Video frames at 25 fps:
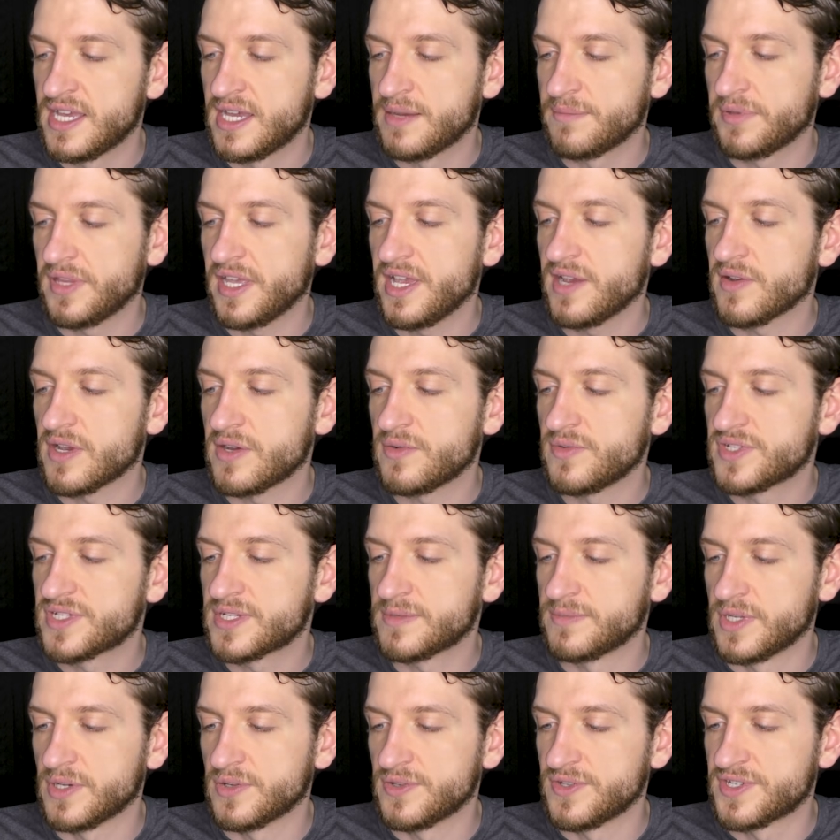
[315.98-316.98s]
play around with
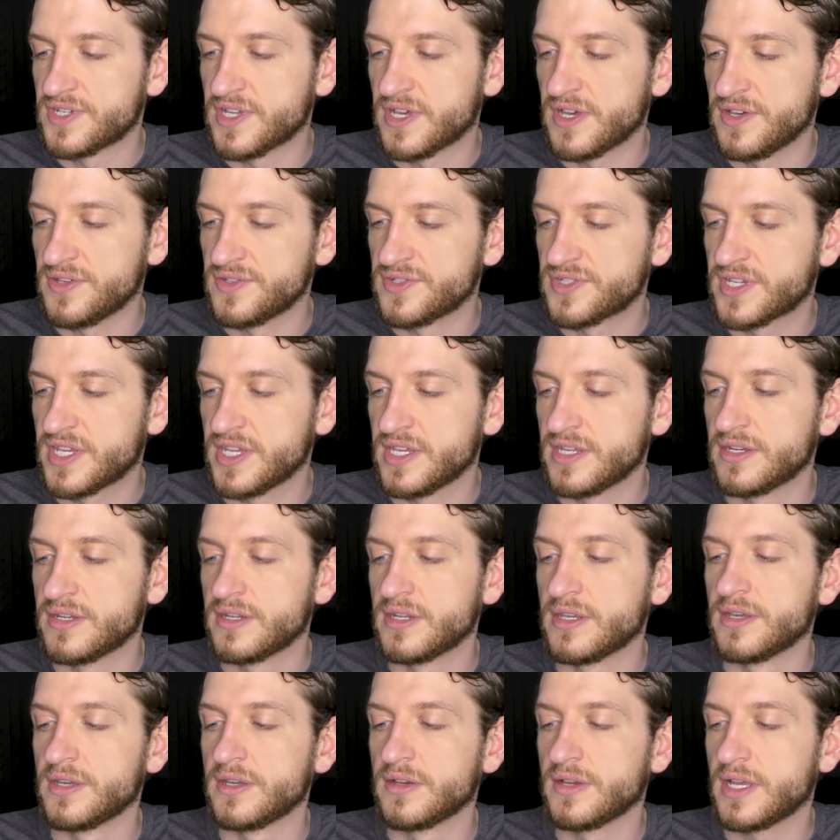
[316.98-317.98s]
some nose stalls, can,
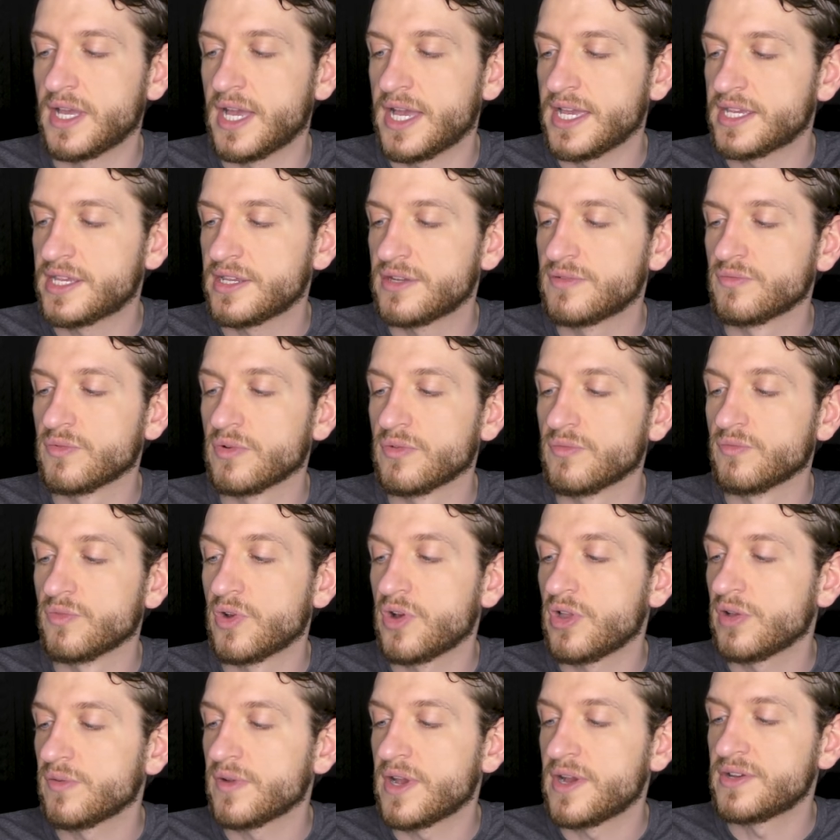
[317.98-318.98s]
uh, I can
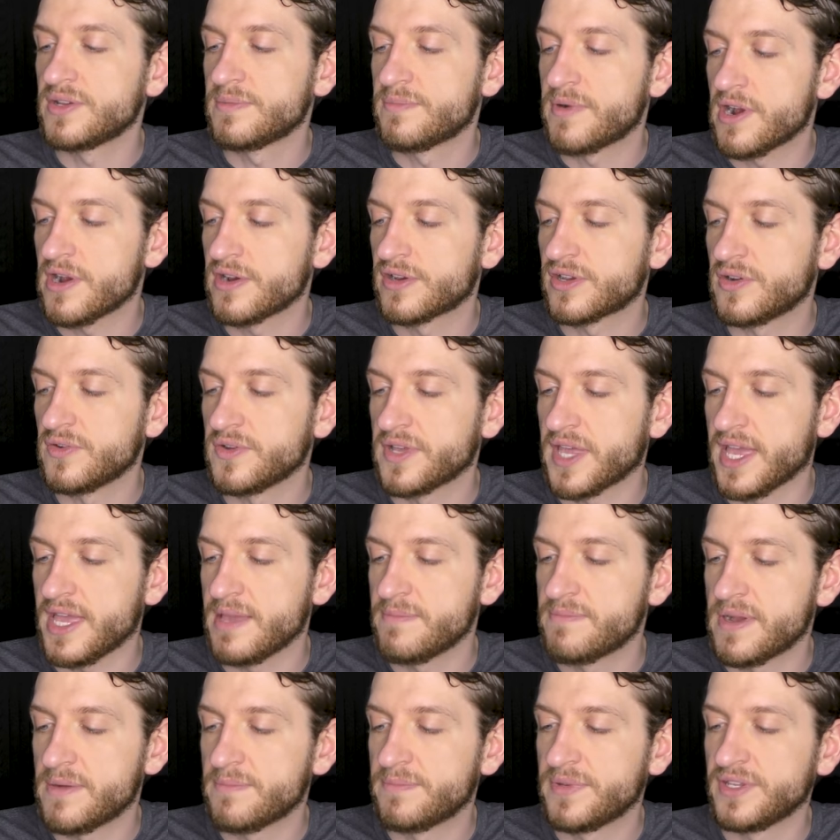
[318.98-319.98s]
roll around a park okay,
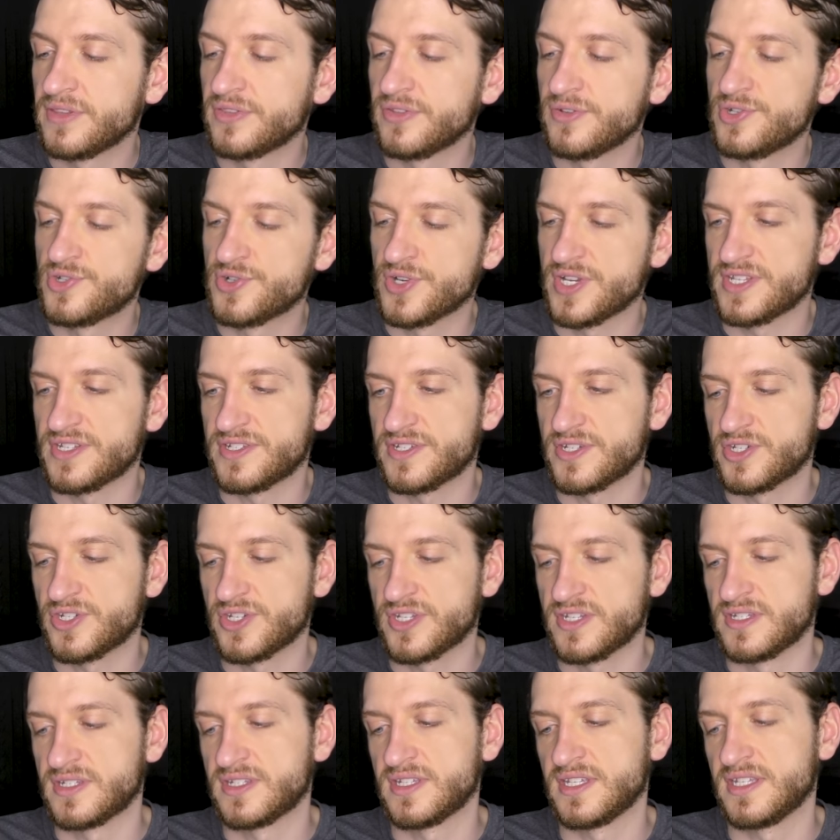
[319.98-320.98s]
pumping through
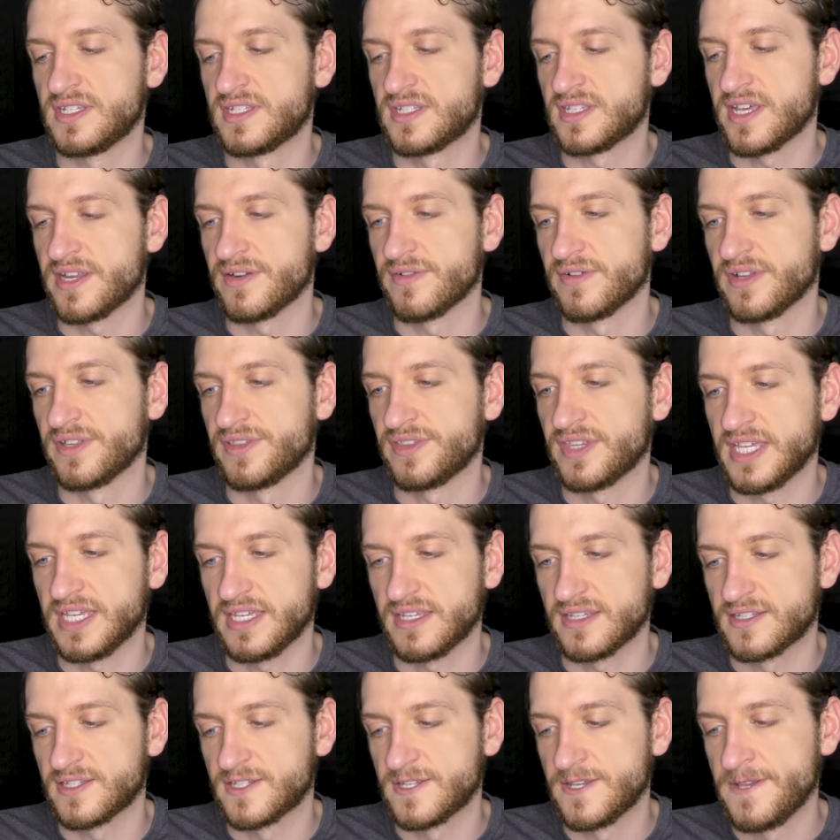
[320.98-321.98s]
transitions, etc.
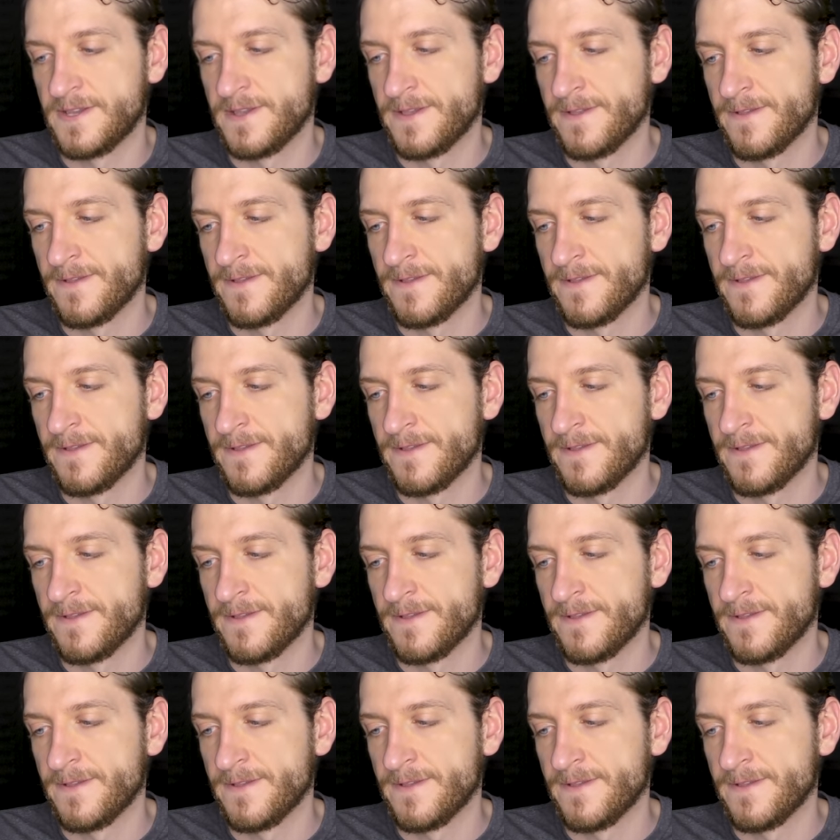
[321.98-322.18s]
Thanks.